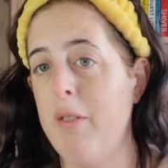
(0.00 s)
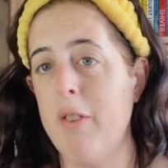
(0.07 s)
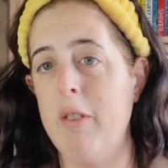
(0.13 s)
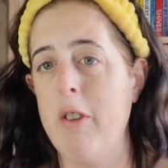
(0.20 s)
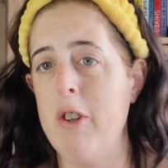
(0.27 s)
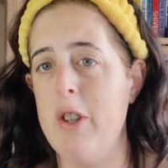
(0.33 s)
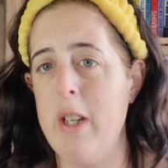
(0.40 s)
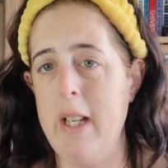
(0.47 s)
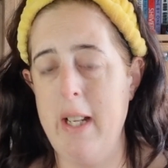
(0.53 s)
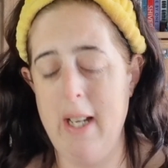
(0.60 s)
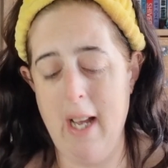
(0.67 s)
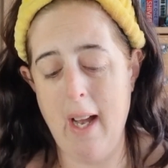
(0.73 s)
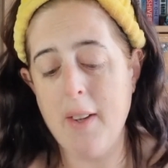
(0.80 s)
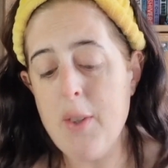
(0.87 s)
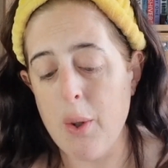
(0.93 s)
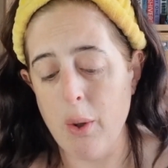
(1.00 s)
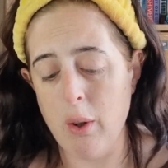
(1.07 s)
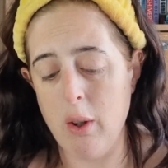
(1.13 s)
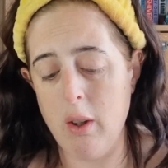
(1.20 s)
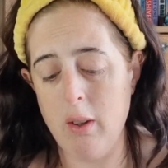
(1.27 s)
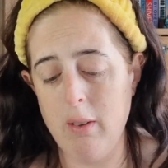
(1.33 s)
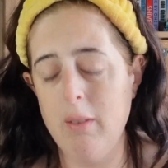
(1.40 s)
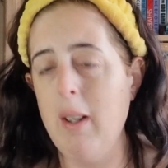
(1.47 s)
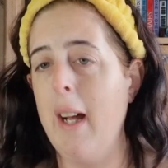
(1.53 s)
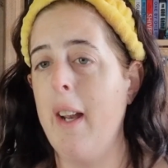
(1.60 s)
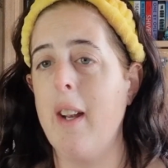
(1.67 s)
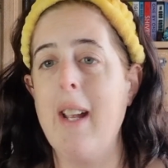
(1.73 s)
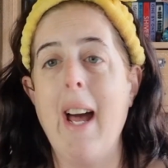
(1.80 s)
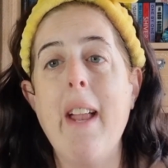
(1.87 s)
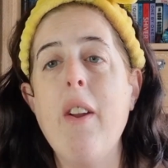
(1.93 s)
functioning at all,
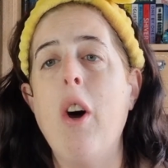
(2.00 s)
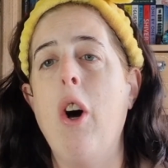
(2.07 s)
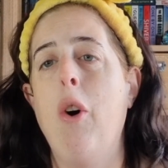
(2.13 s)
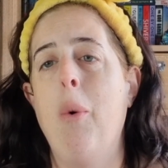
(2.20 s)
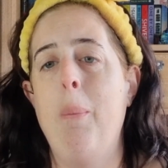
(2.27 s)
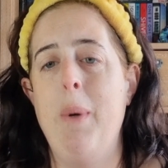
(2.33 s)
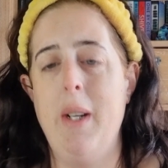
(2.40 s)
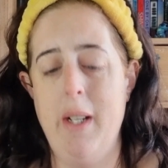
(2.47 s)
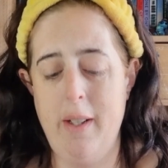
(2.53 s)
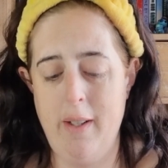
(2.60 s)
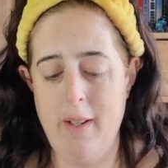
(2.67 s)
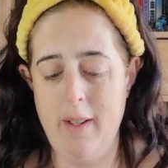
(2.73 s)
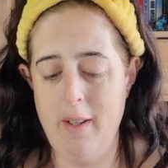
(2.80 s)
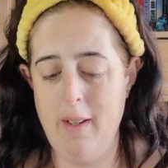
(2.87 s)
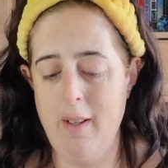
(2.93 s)
and I cannot open.